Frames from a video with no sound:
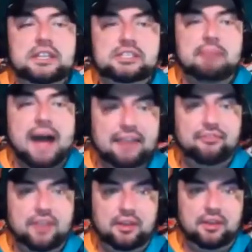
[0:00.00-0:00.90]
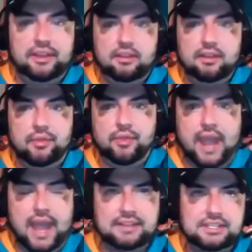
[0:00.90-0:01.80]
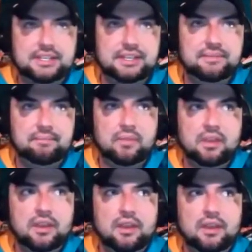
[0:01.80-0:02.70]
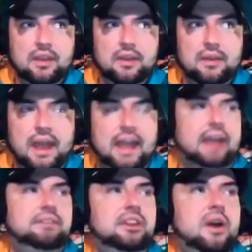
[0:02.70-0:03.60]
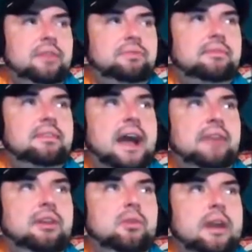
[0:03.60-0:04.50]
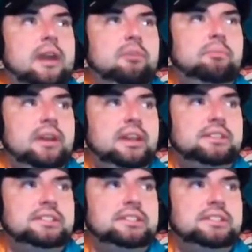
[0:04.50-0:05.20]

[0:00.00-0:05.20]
is my feeling that I think what everybody is